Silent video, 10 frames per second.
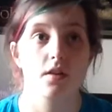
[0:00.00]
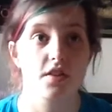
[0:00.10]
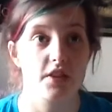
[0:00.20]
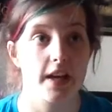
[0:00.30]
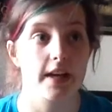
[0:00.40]

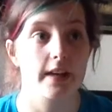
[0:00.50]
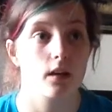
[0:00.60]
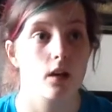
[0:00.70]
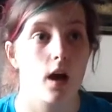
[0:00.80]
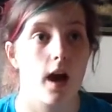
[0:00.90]
Today,
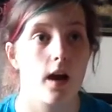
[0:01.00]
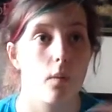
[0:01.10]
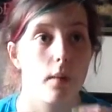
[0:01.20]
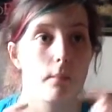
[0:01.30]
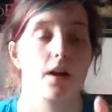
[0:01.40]
I
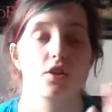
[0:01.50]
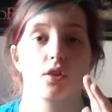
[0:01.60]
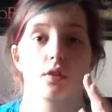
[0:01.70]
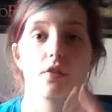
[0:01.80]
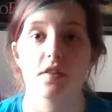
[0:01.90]
went back to
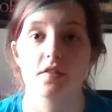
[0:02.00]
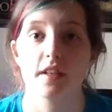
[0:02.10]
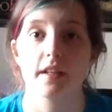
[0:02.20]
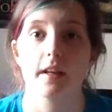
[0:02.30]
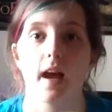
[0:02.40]

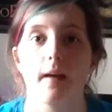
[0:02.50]
university,